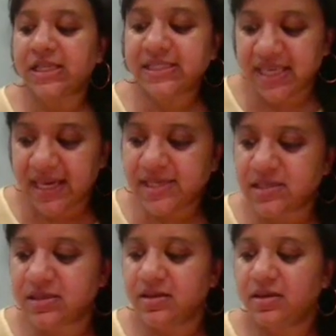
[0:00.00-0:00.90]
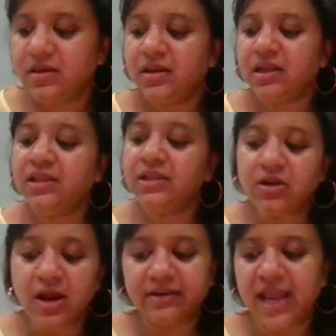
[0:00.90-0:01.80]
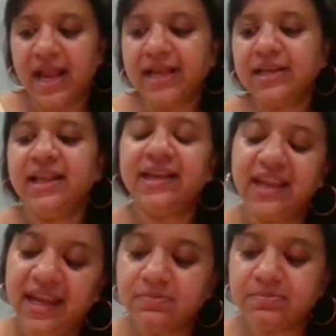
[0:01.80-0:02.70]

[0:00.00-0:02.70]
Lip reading: says in the contract that, hey,